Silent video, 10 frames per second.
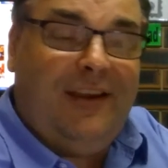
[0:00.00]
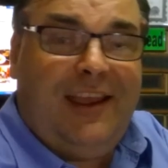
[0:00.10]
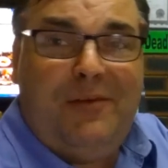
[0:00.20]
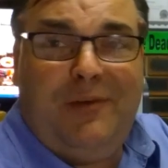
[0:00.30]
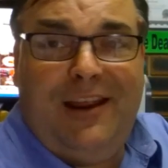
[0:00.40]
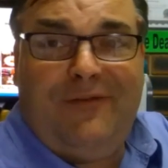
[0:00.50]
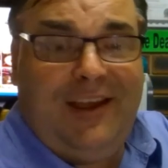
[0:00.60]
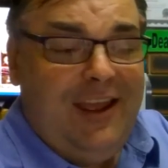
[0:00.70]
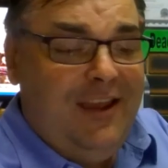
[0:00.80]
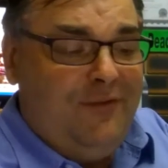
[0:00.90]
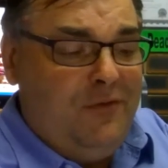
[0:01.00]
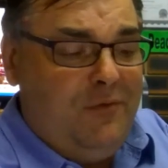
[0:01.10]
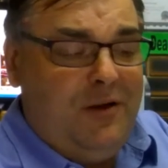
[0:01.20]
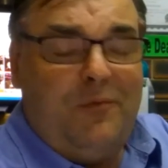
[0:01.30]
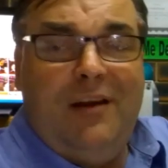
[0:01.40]
Okay, whatever. If you
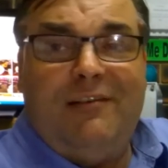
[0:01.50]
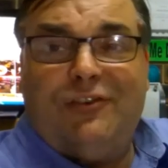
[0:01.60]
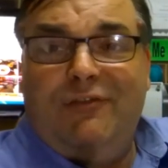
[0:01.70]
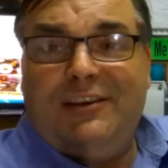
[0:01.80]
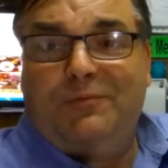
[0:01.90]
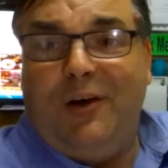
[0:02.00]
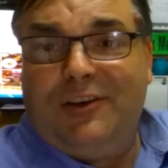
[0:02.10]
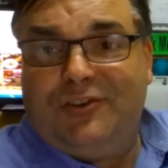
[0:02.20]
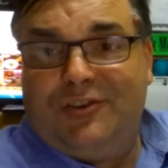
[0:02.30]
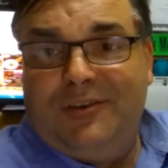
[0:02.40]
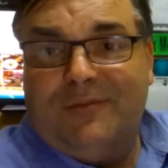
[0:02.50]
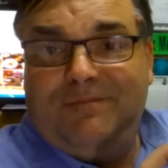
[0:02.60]
want to wear a dress watch